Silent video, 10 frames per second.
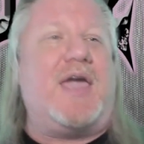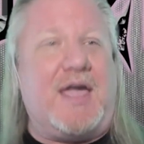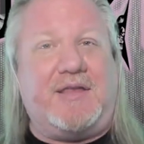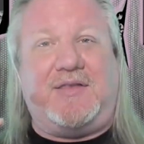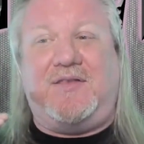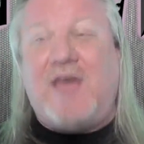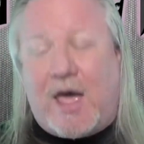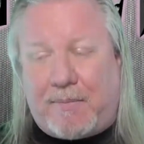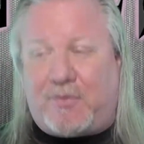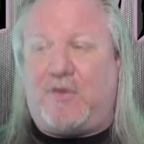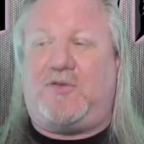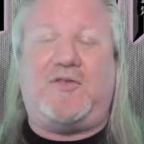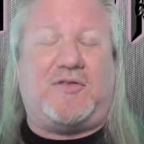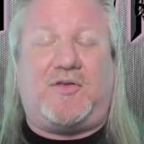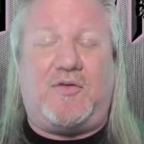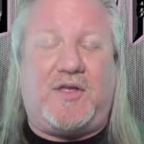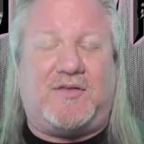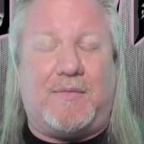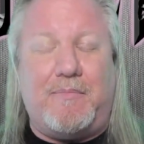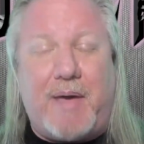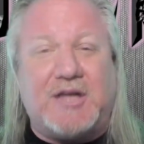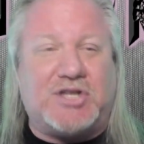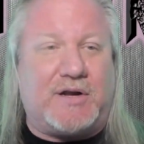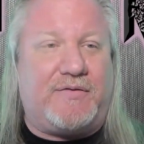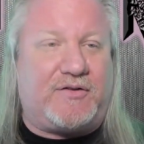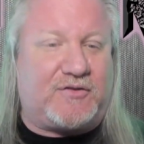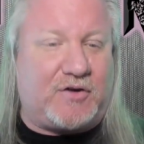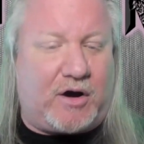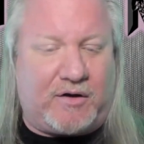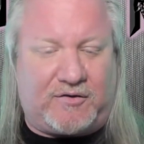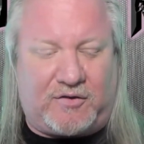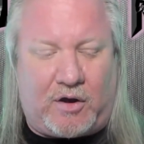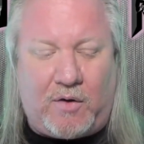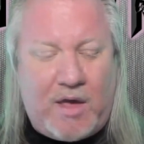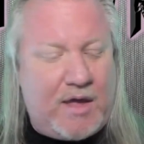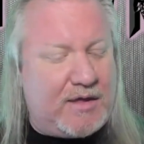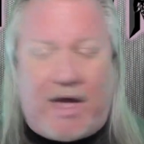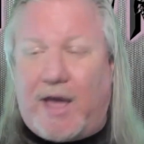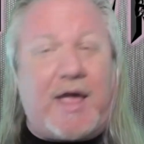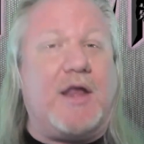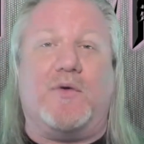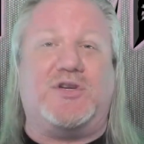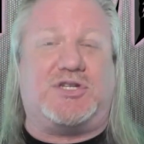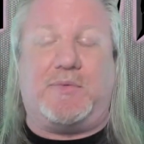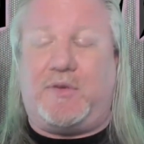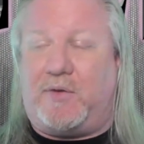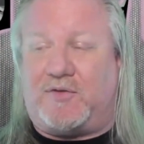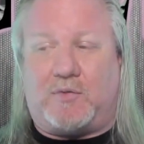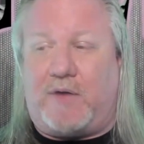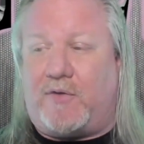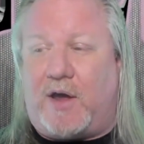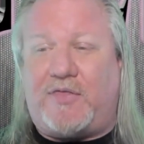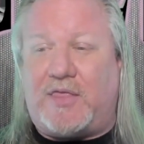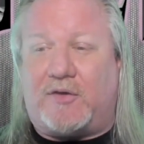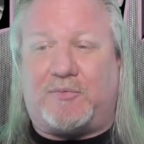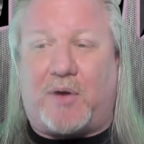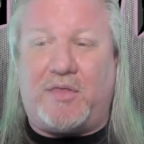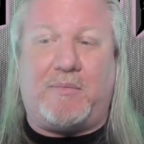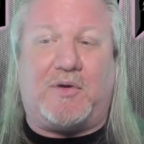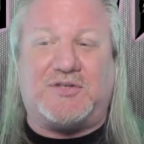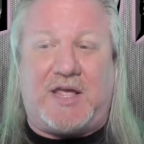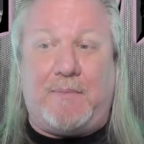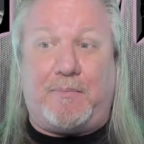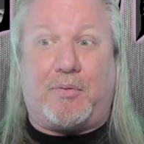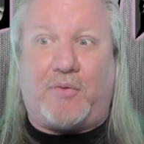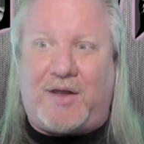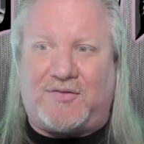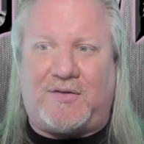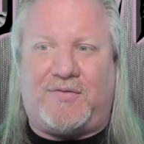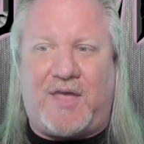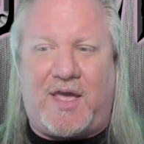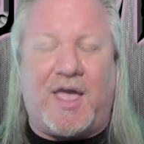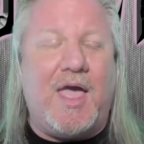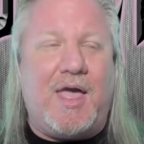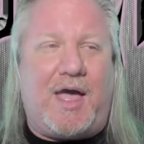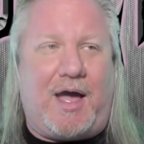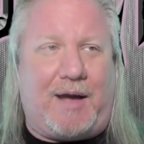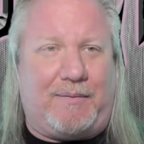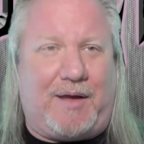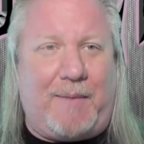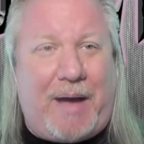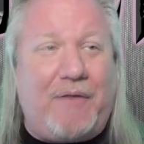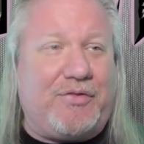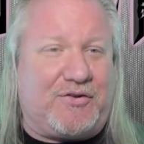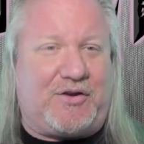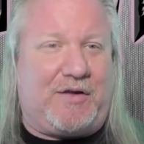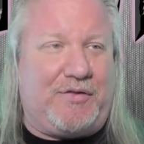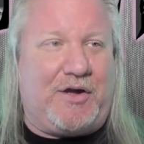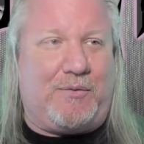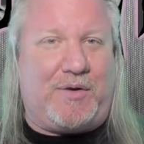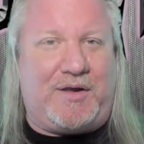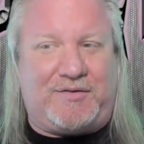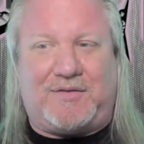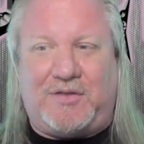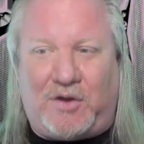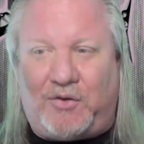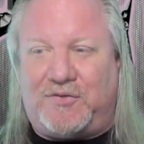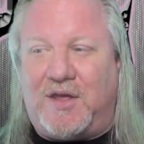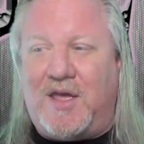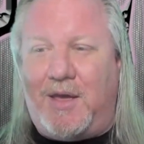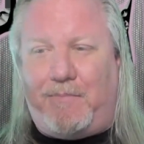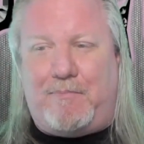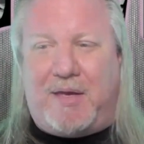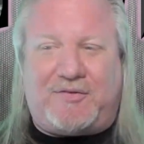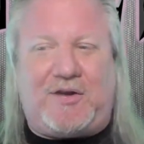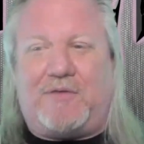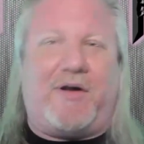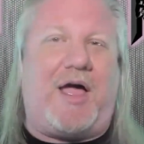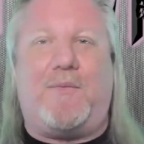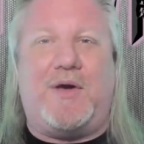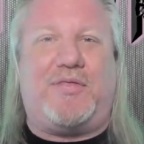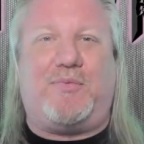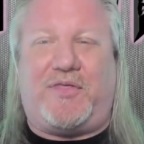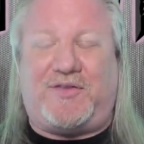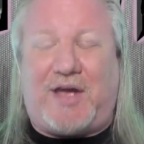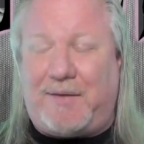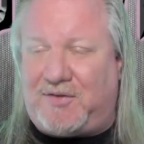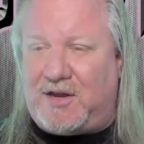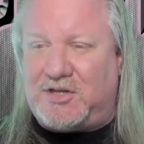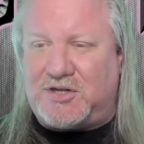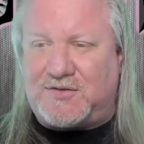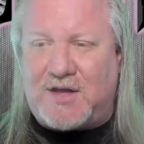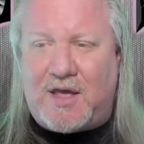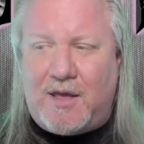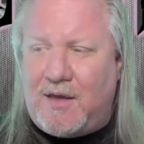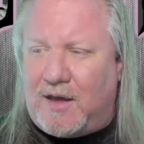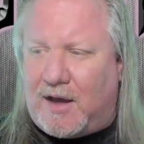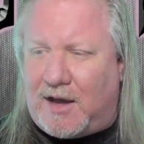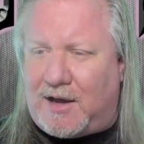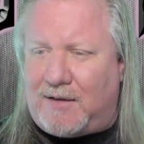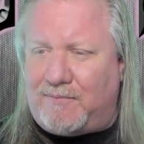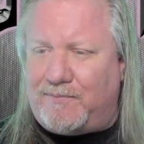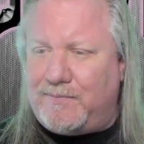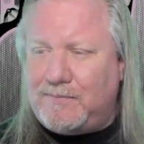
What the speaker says: a depth to the dimension of this song. So, yeah, I got no issue with it whatsoever. I think that was probably the most impressive thing about the song, though, was those messing around with the time signatures. The